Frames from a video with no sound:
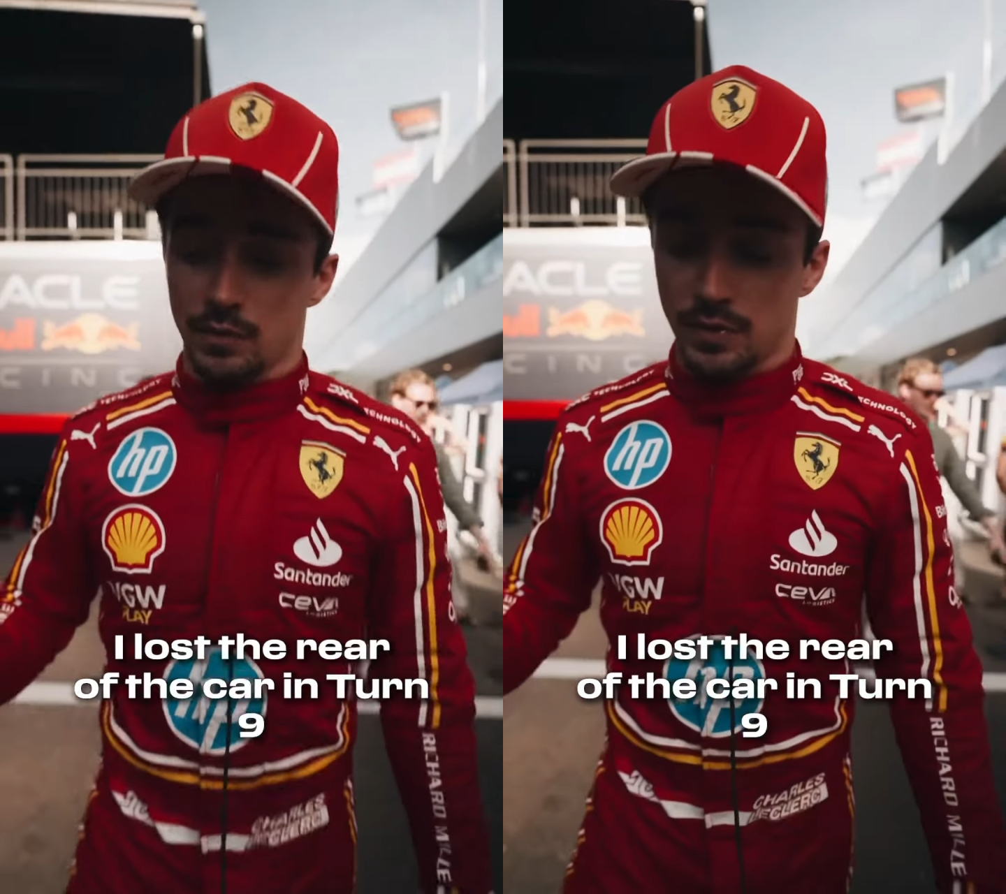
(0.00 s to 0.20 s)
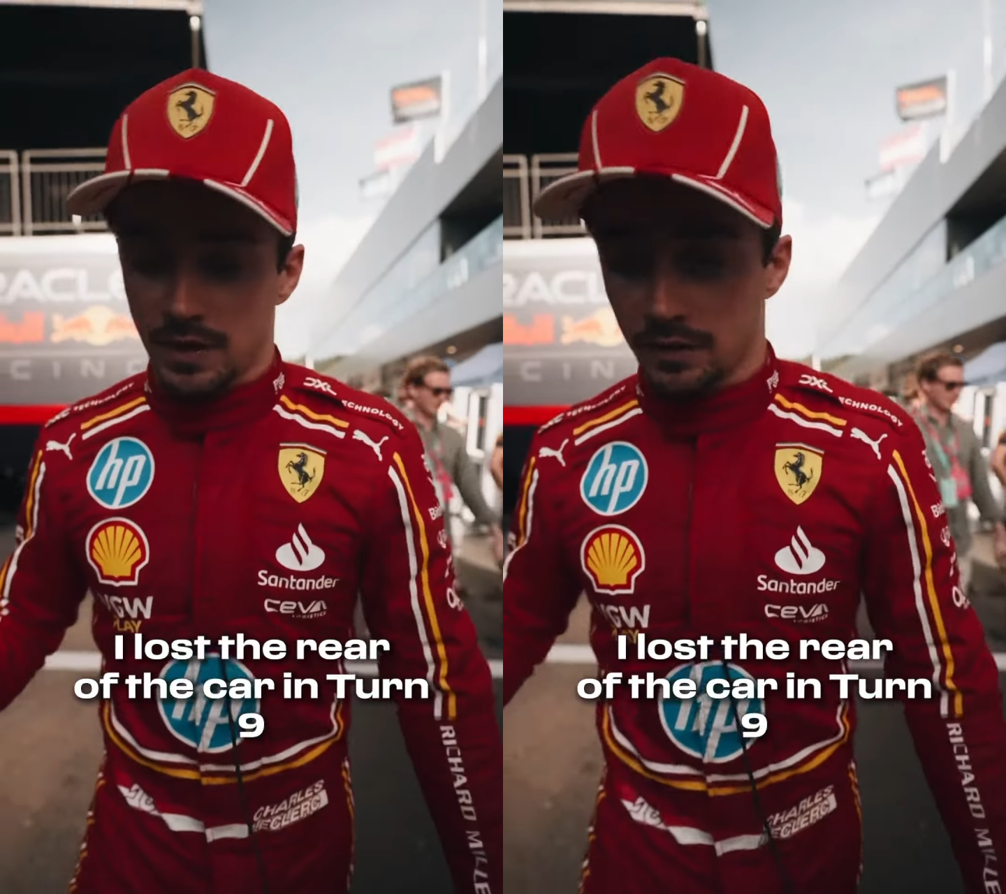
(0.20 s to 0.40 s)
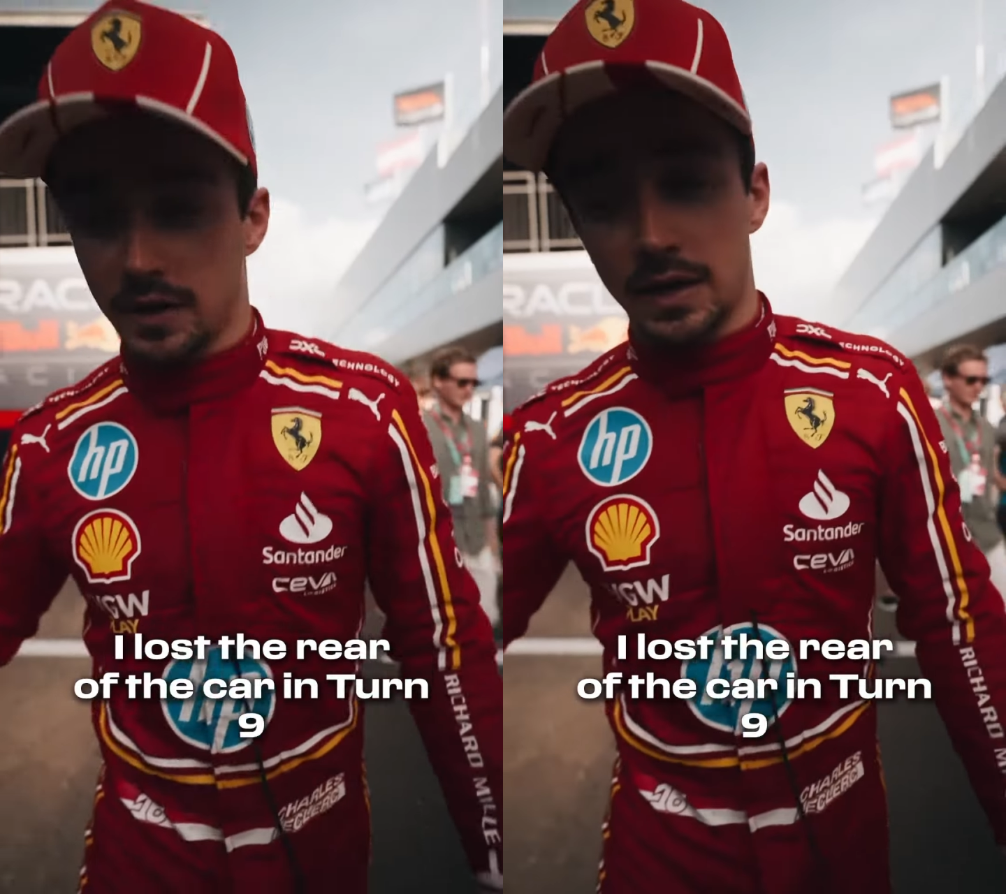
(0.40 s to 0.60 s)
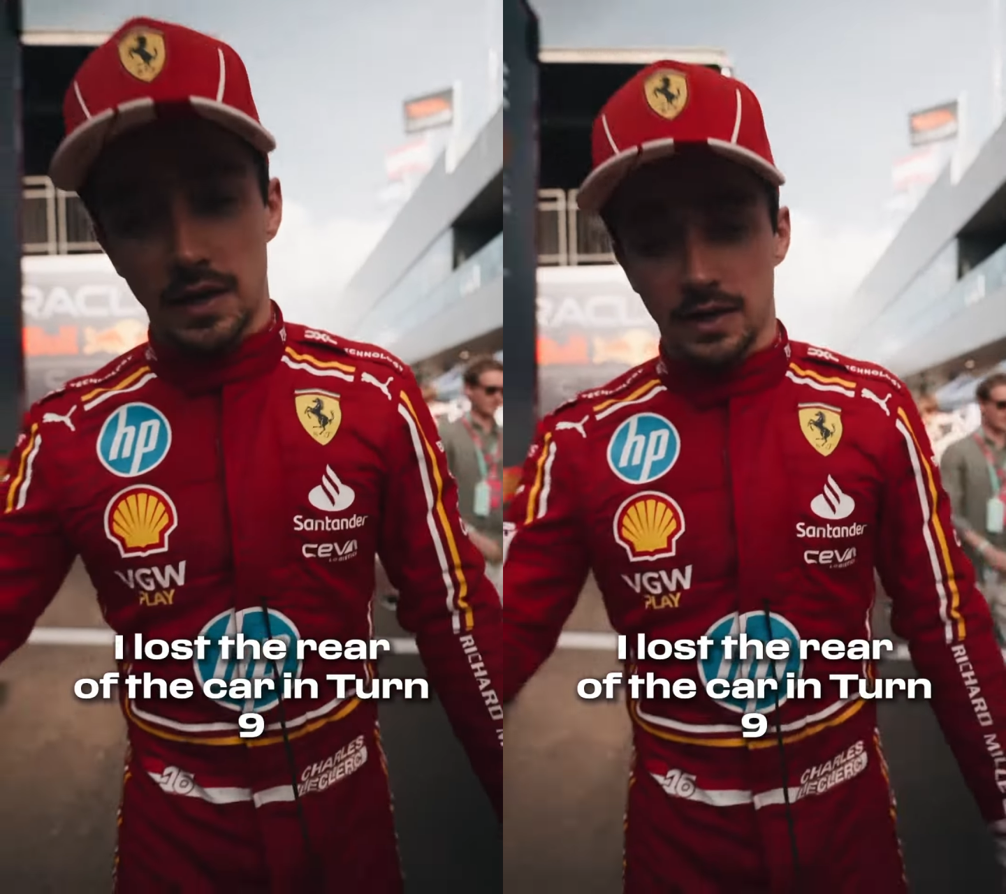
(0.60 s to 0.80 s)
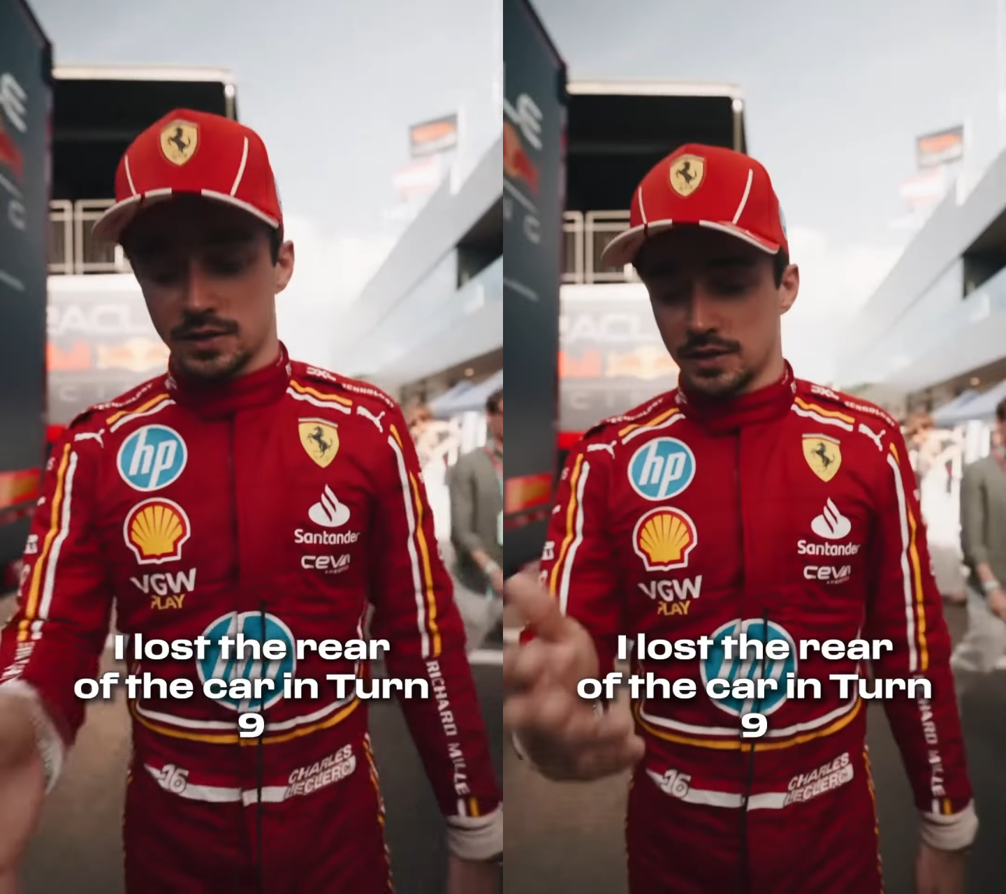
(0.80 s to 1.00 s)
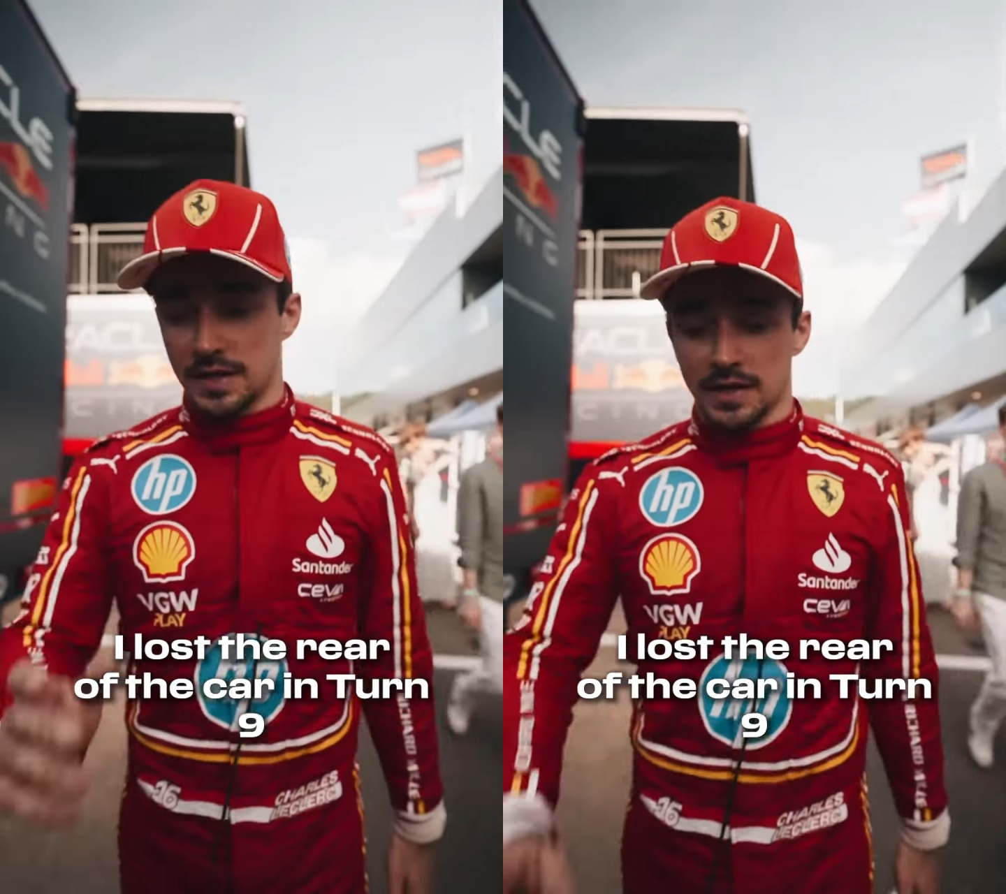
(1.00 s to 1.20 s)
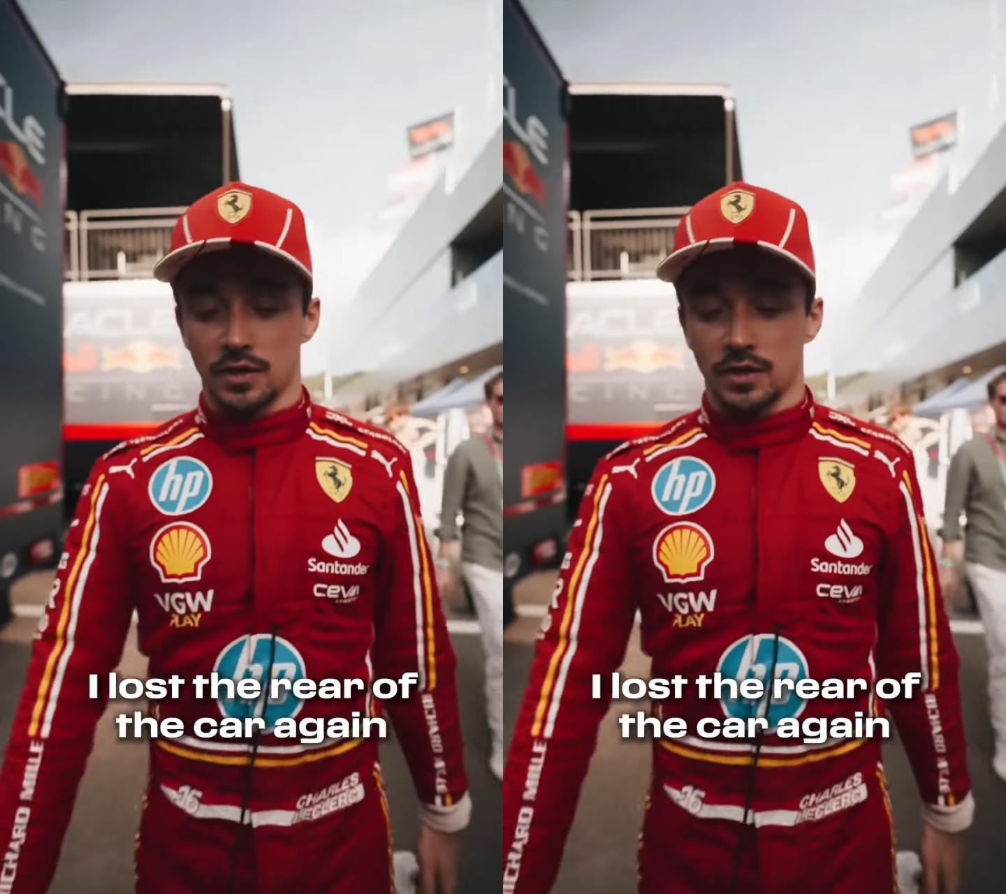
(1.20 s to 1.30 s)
rear of the car. Turn nine,